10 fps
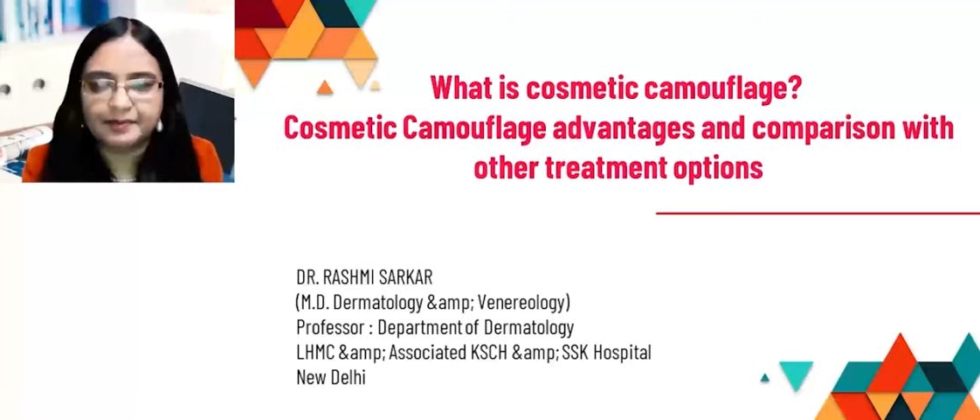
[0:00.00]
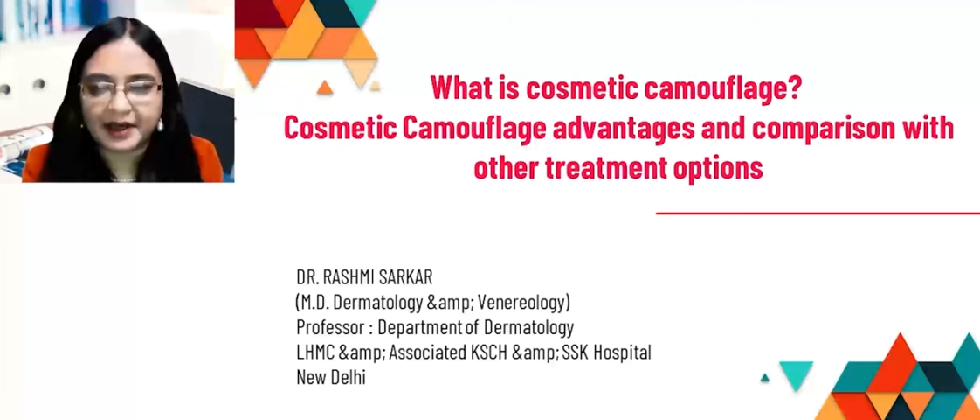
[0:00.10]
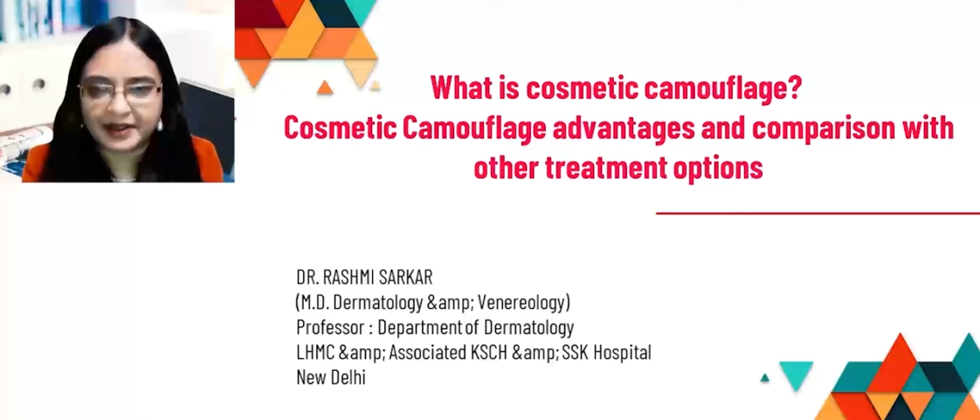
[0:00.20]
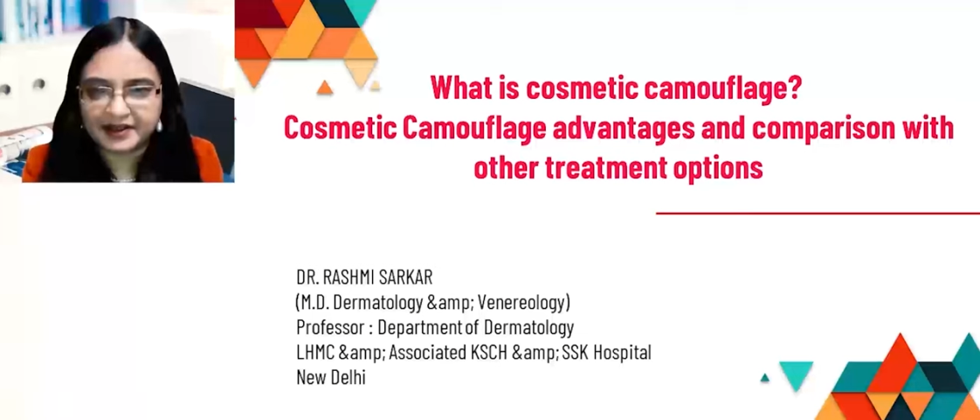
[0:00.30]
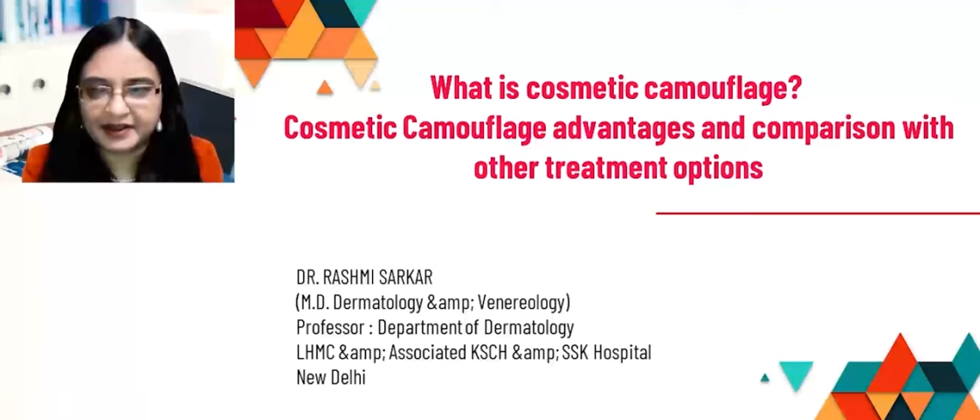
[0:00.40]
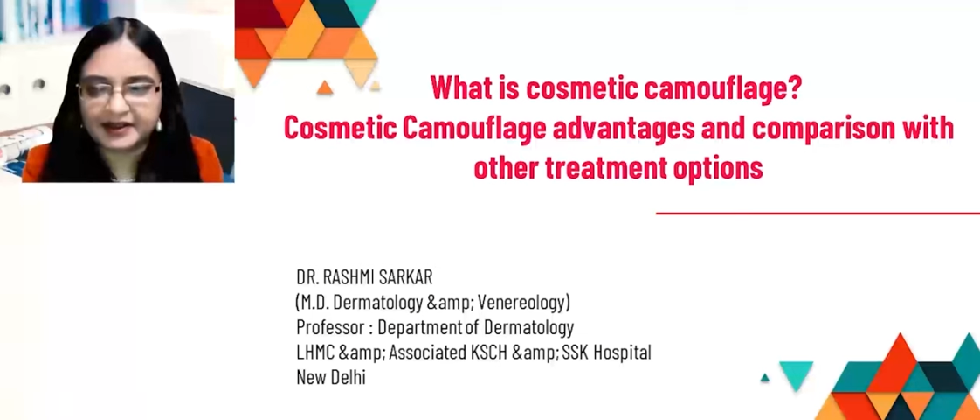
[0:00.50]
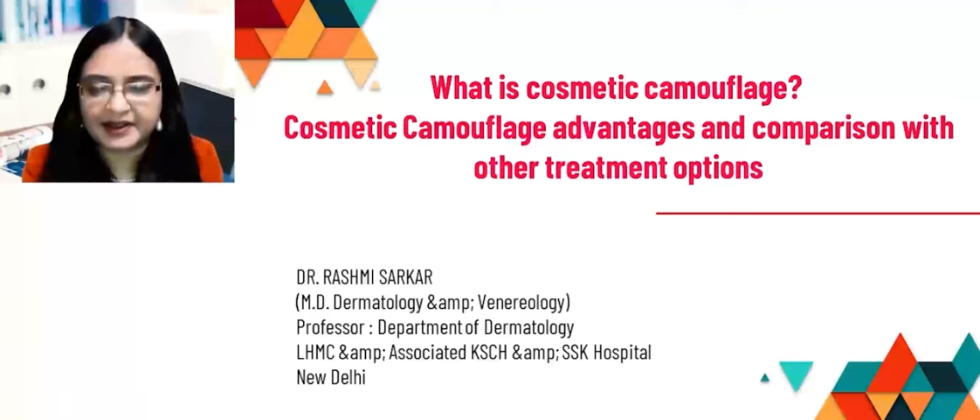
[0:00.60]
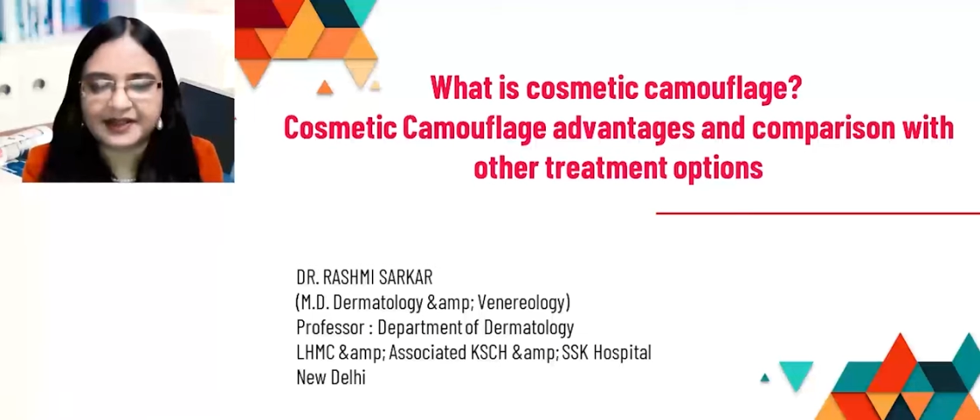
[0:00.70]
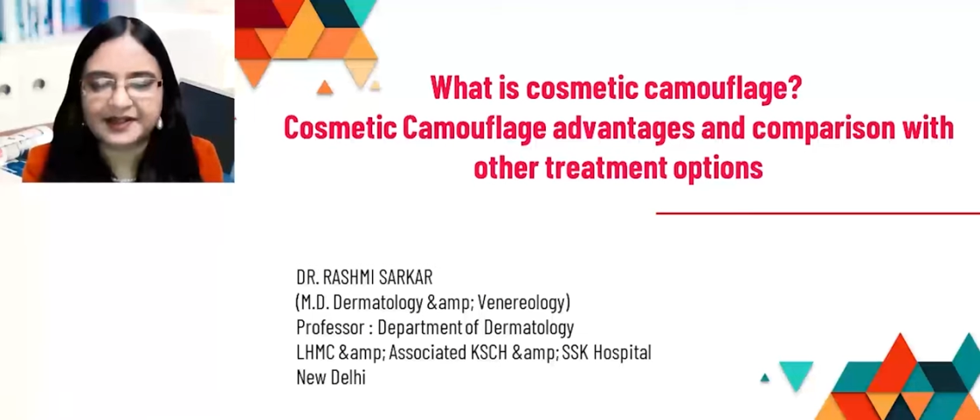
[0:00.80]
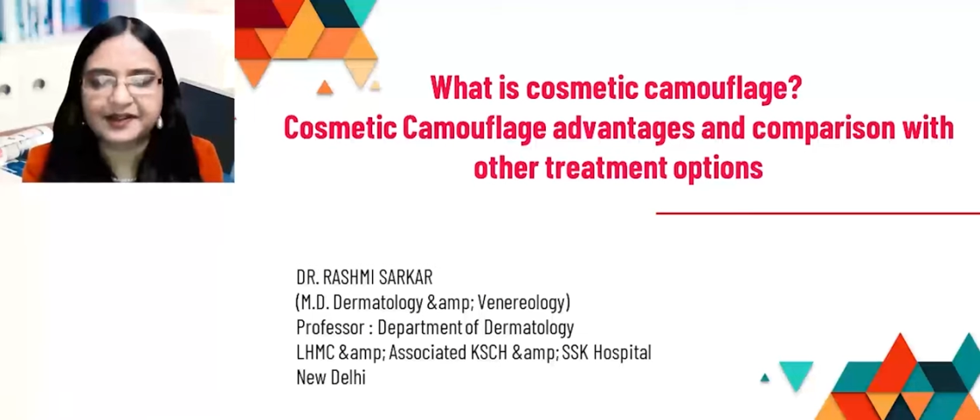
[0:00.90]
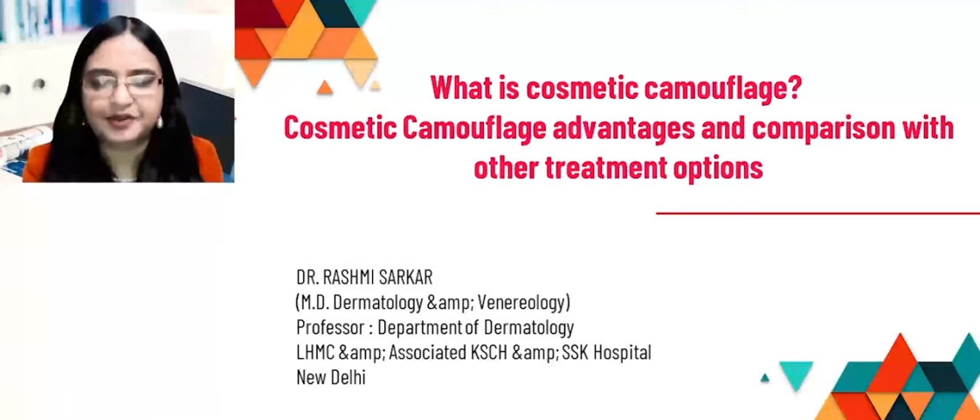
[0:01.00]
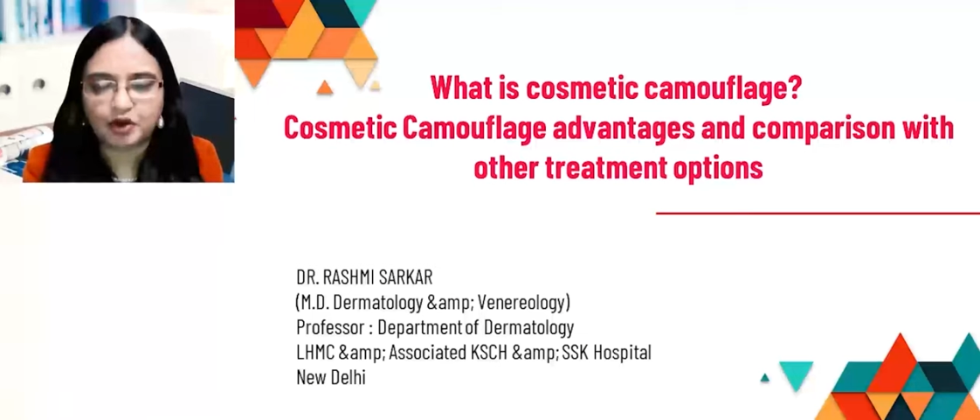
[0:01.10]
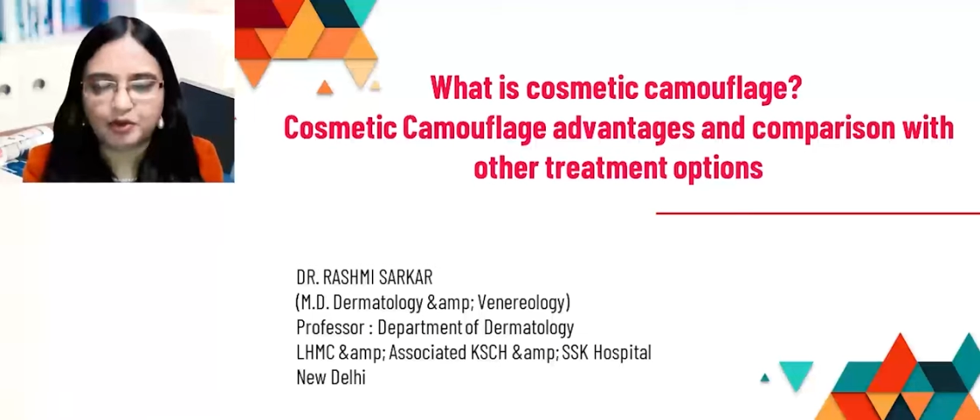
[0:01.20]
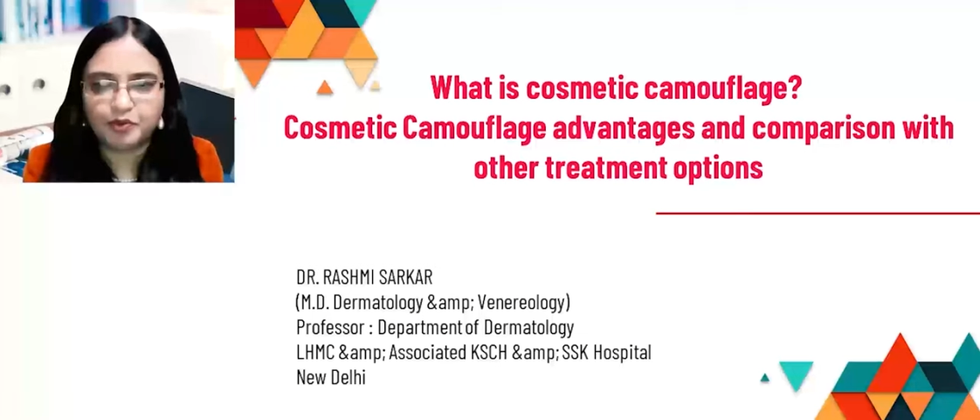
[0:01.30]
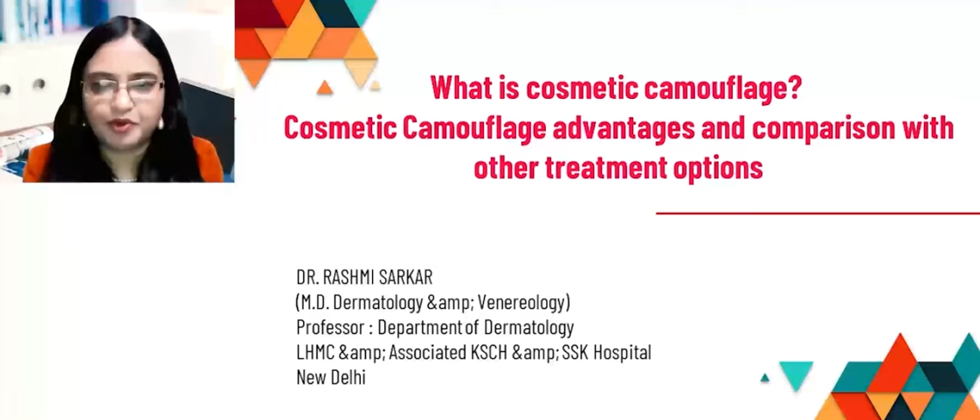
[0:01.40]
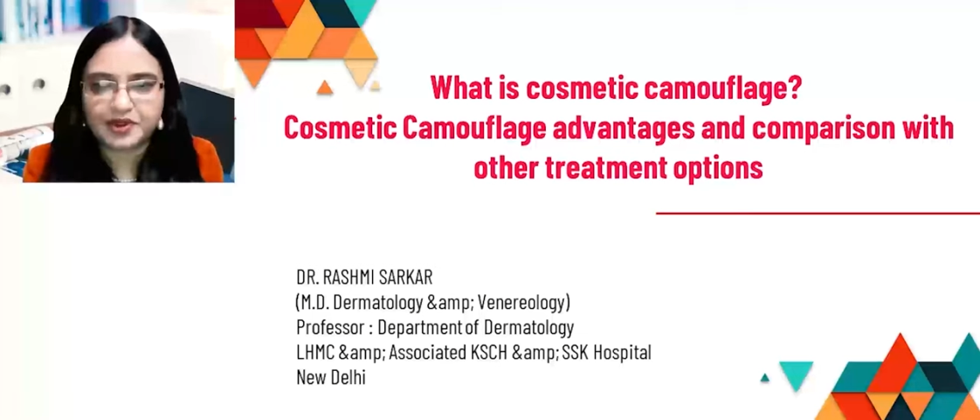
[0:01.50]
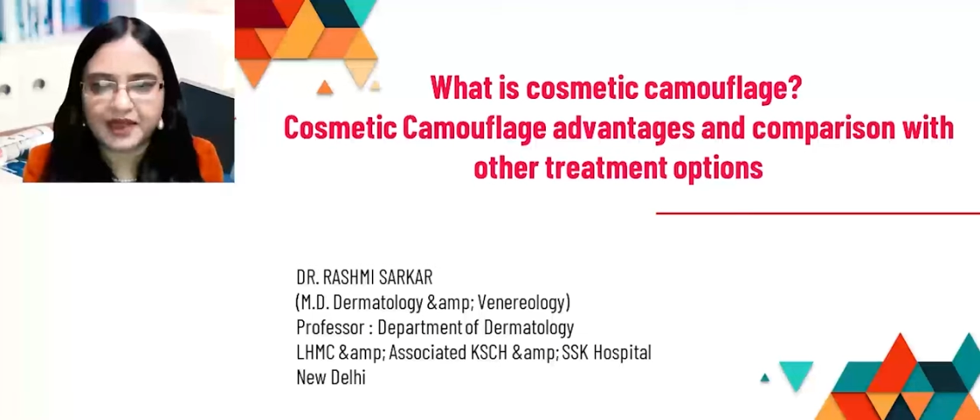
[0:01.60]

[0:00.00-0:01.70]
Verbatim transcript: partner, that is DocMode,